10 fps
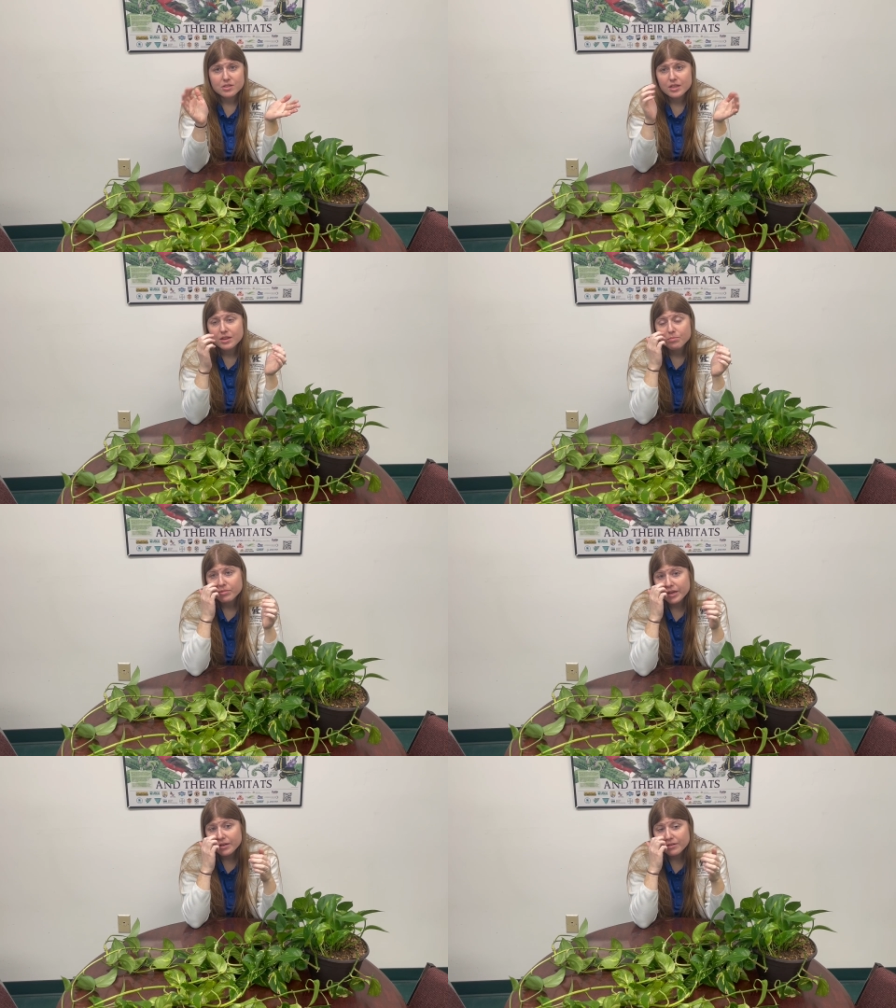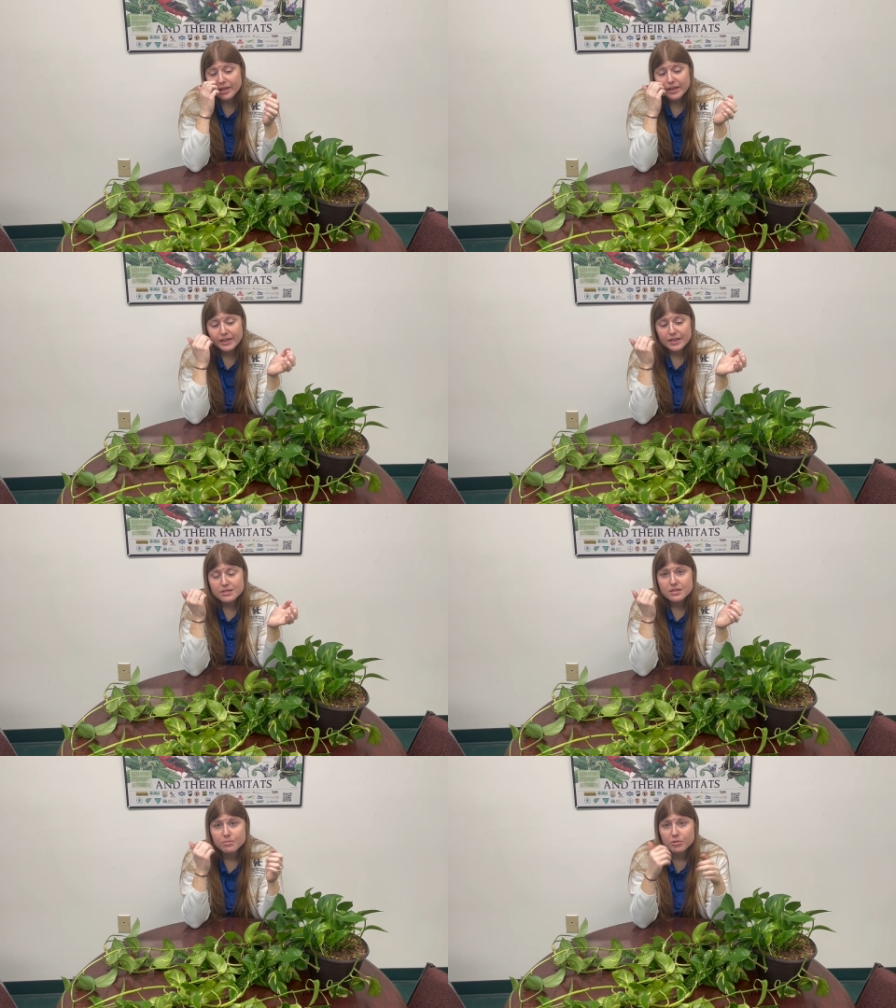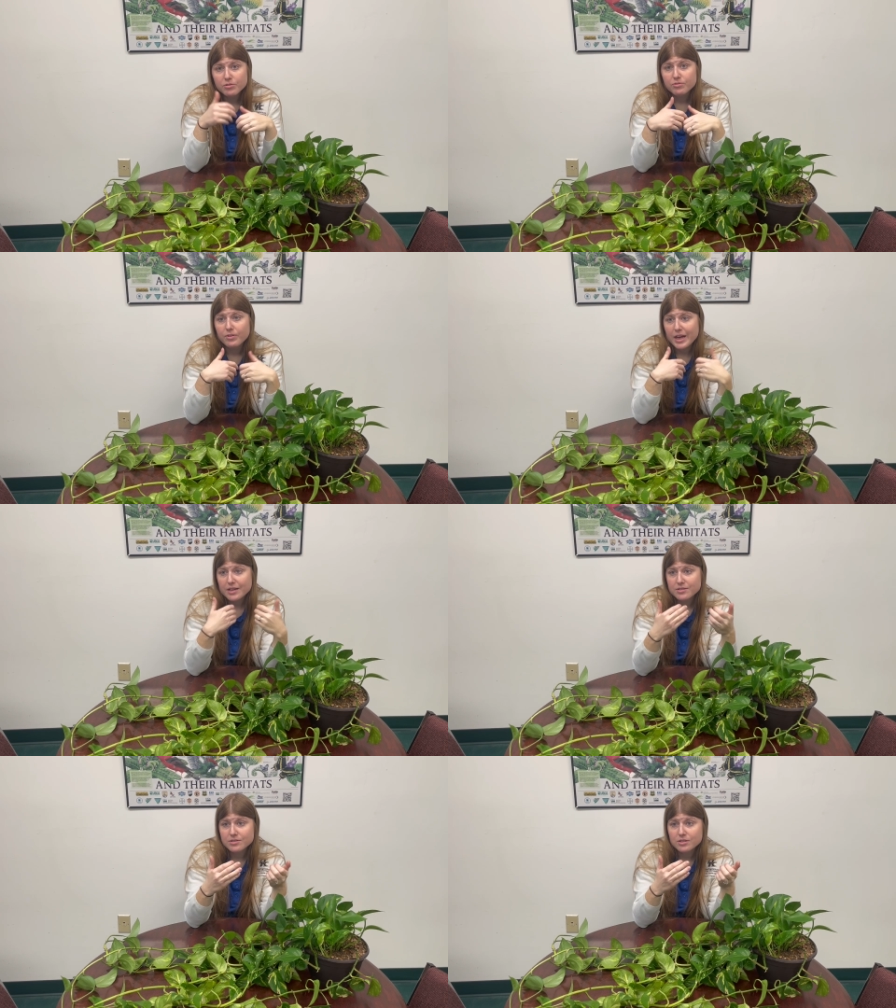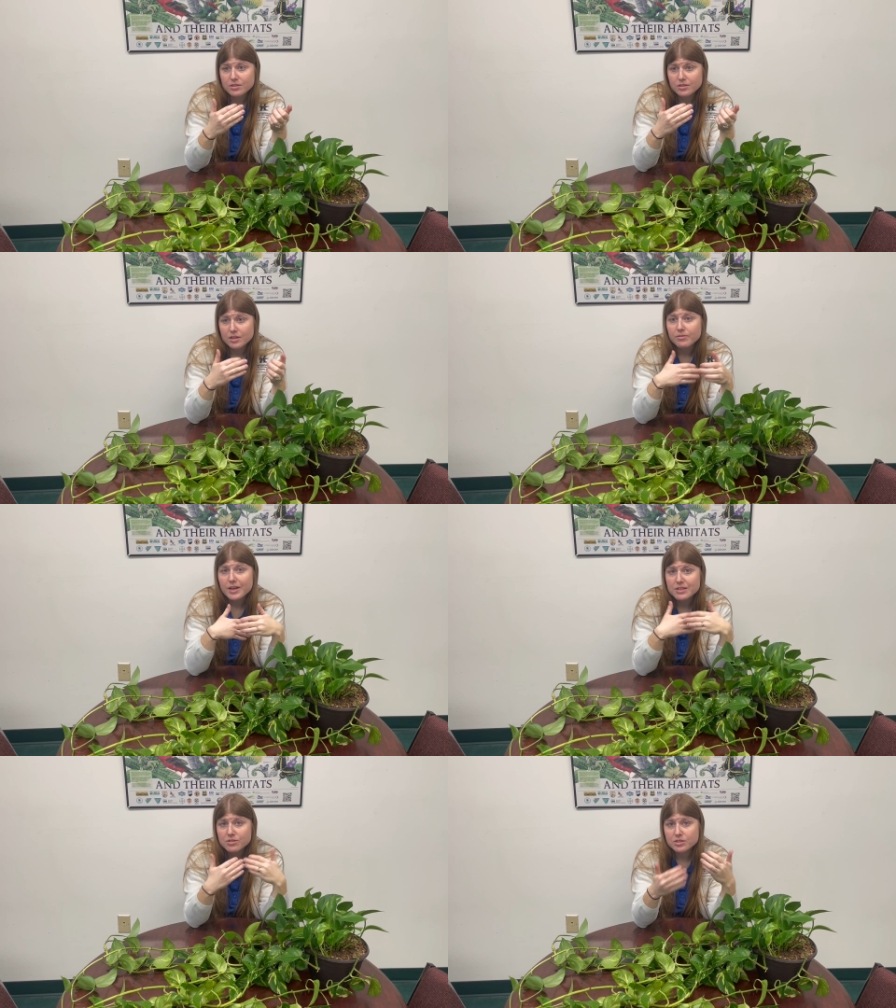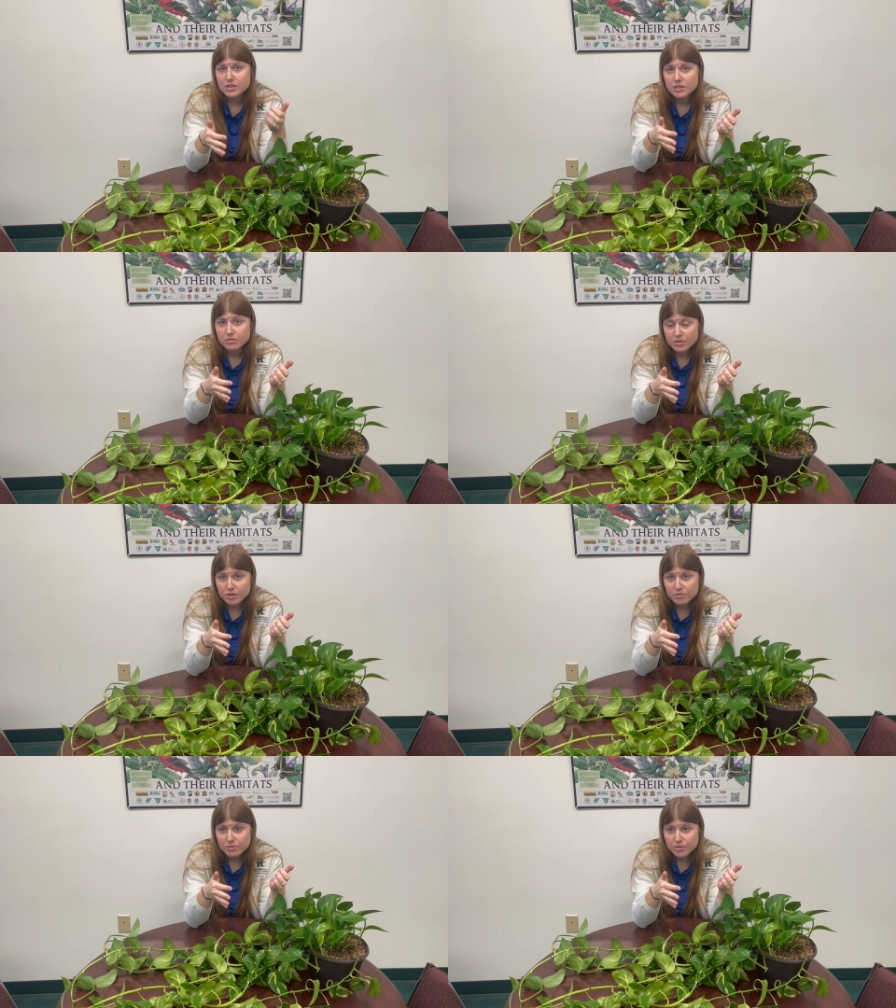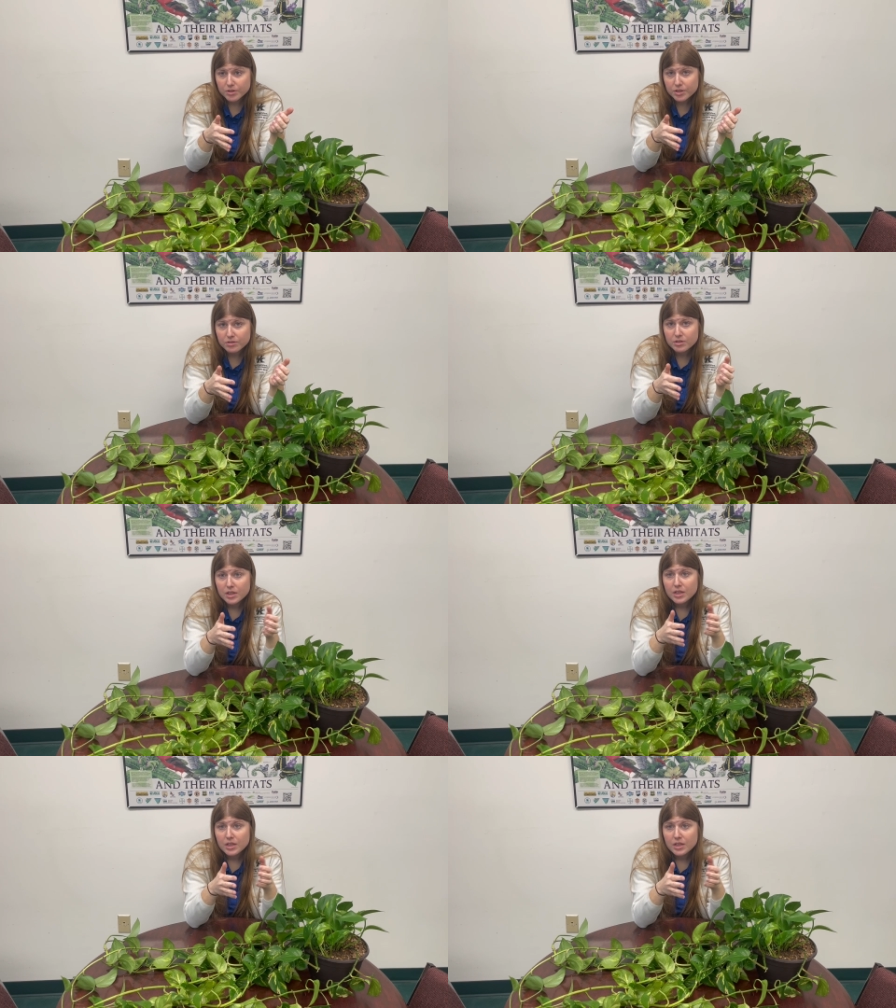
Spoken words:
Like the brighter light it gets, the faster it's going to grow for you.